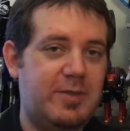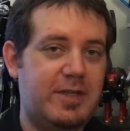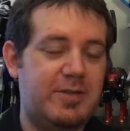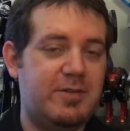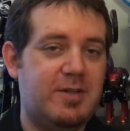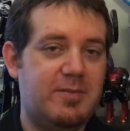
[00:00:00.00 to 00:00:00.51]

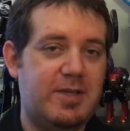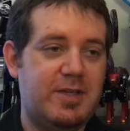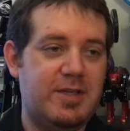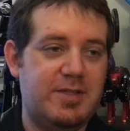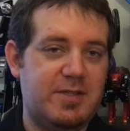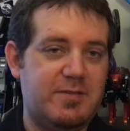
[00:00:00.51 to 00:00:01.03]
Megatron
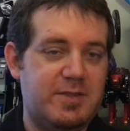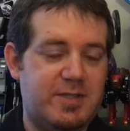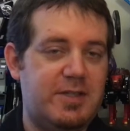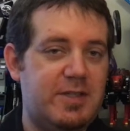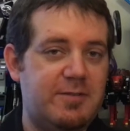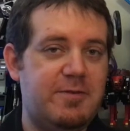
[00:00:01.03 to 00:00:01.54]
because I've
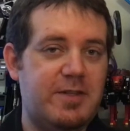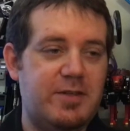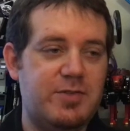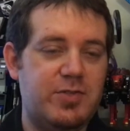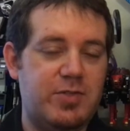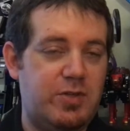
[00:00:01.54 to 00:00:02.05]
seen enough
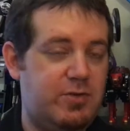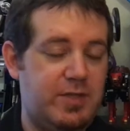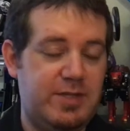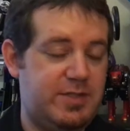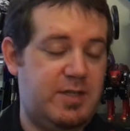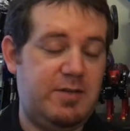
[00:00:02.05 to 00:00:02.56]
videos to know
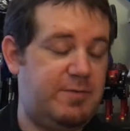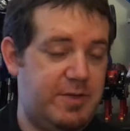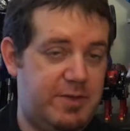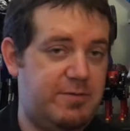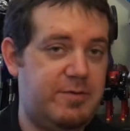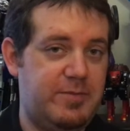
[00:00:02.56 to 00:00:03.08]
that is not a
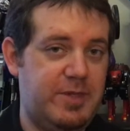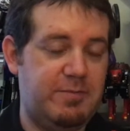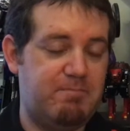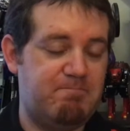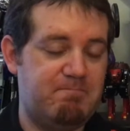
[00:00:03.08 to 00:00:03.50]
figure for me.